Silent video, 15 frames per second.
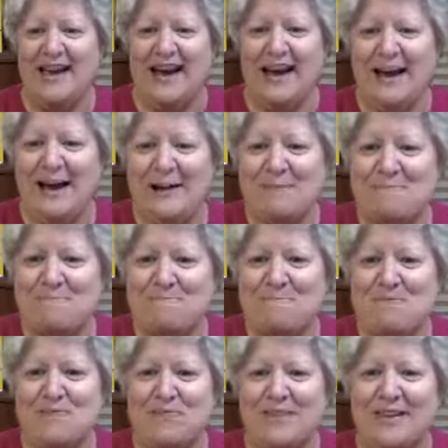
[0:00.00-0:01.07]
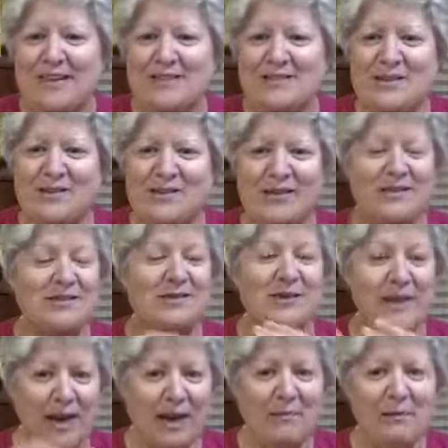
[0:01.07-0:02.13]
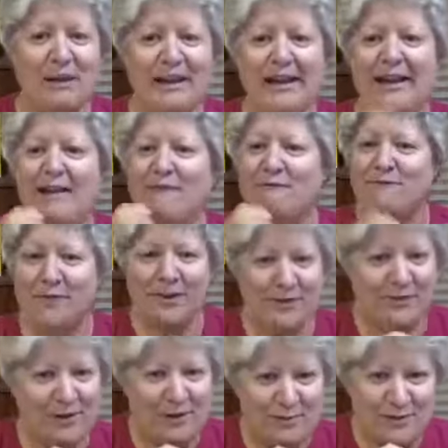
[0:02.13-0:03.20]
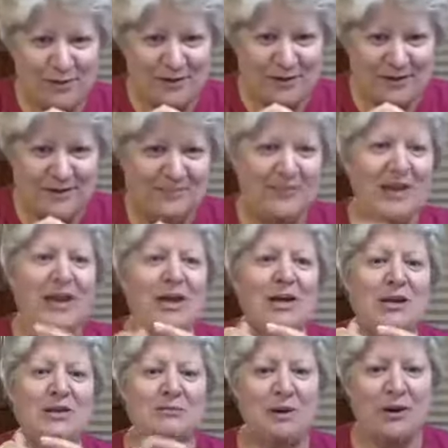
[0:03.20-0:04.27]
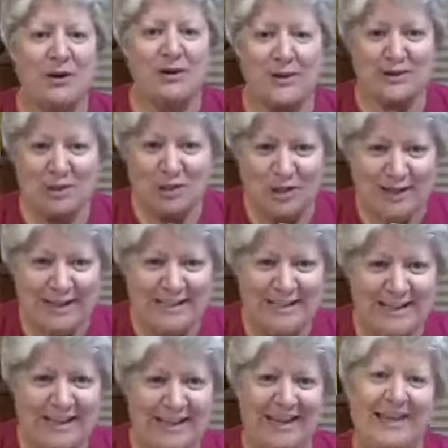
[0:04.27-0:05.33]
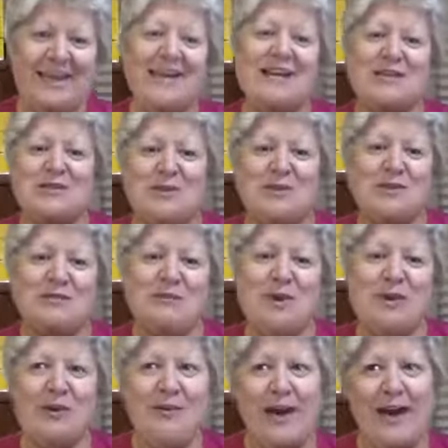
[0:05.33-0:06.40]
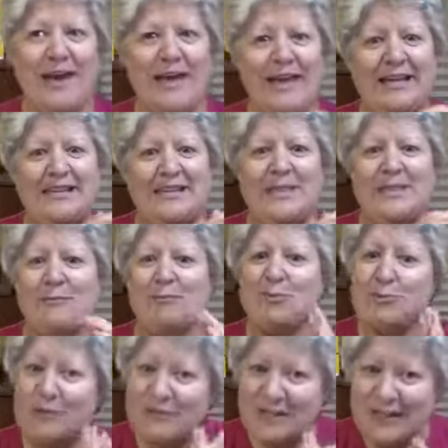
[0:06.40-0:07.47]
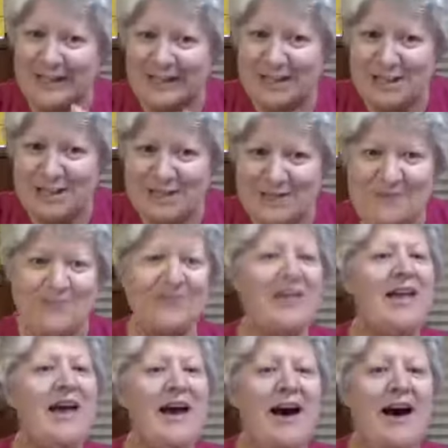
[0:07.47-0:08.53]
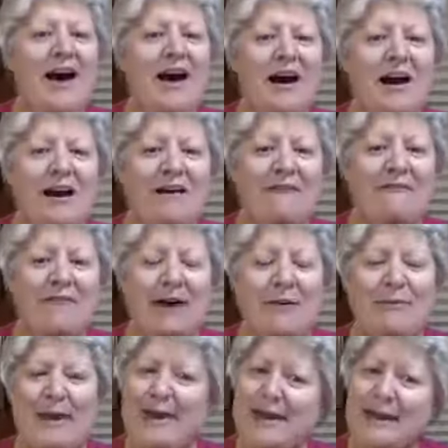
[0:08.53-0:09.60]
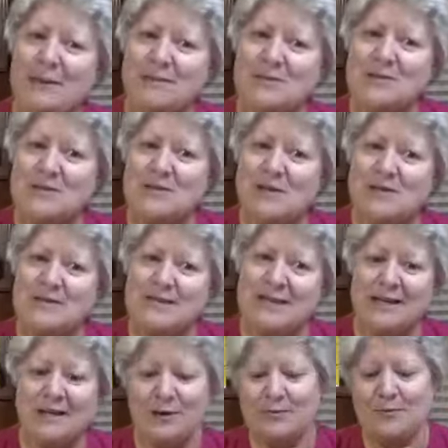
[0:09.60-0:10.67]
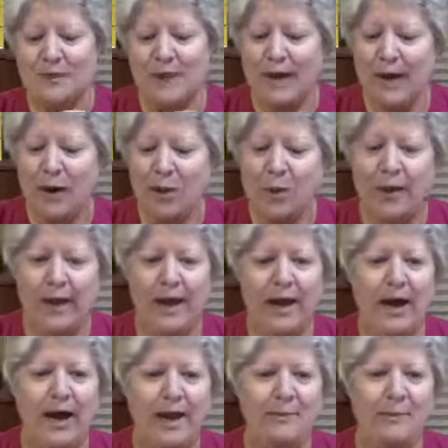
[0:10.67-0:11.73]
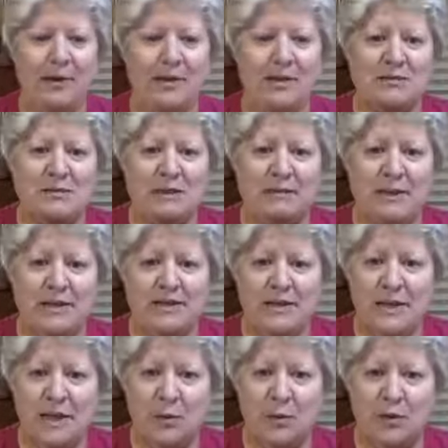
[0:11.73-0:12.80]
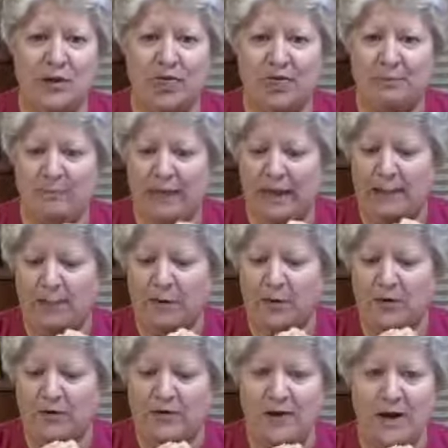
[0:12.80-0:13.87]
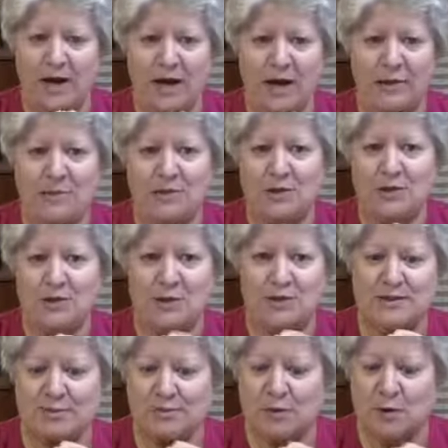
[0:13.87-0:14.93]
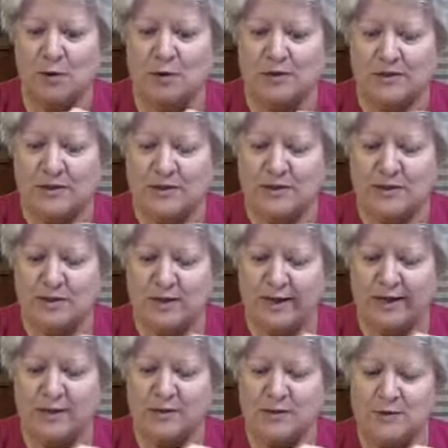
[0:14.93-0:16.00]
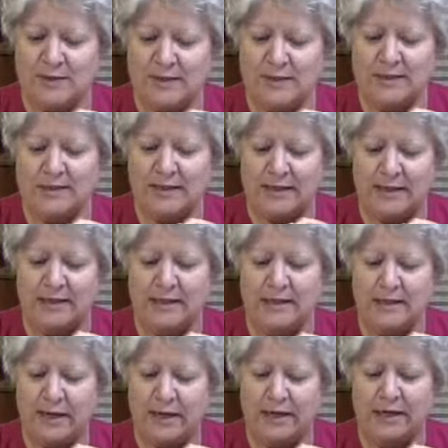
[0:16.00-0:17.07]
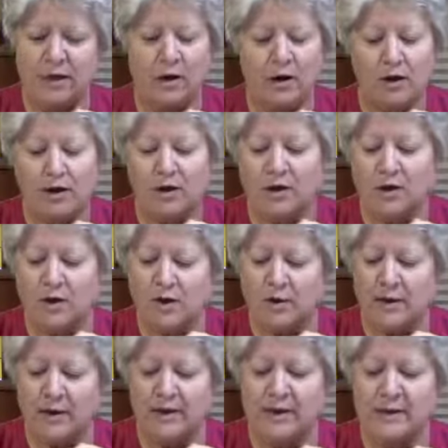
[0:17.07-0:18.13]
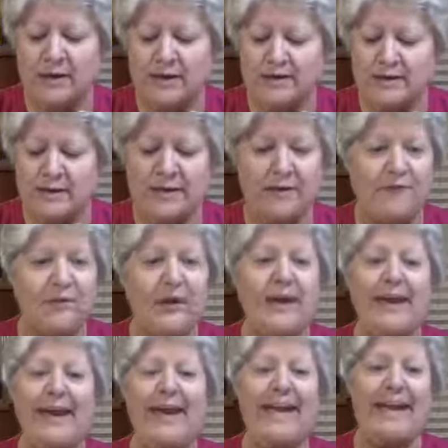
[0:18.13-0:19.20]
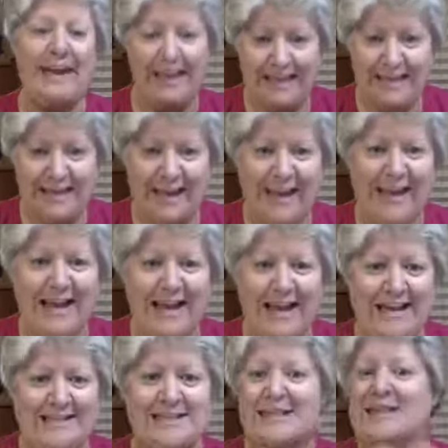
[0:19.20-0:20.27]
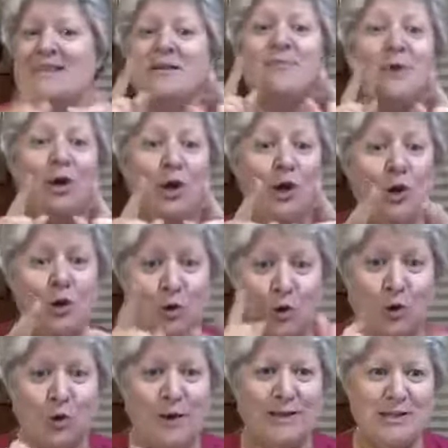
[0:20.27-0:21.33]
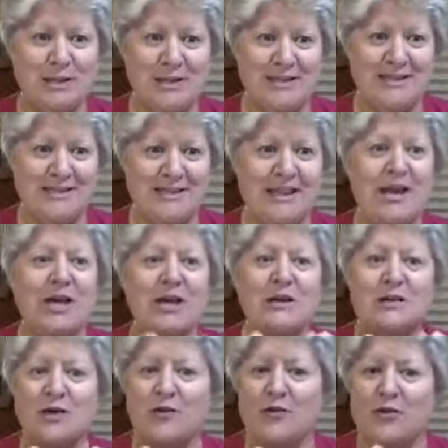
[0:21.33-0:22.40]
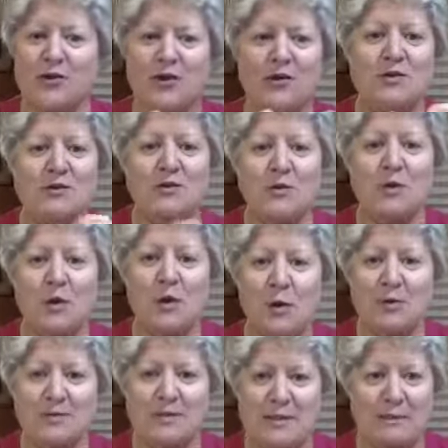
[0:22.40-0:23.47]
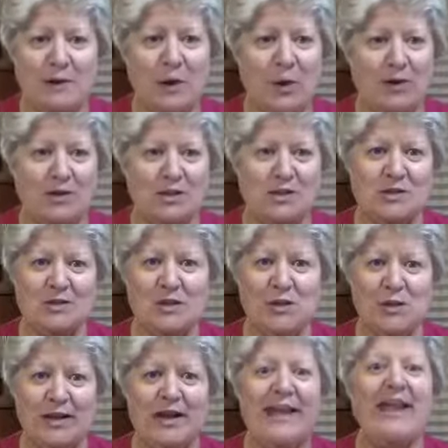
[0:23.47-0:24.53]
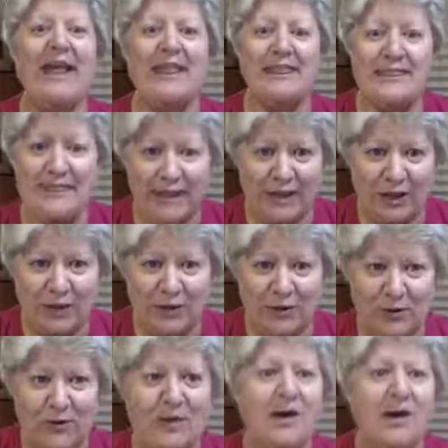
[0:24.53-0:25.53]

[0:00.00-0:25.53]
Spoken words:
So yes, so accountability, very, very important. Tomorrow is training day. So tomorrow I get the privilege of heading up to Scottsdale, where I am going to be meeting with people from the tourism boards for Australia, New Zealand, Tahiti, Thailand, Hong Kong, Korea, South Africa, and Kenya, and asking them your questions. So for those of you who have sent me questions already, thank you.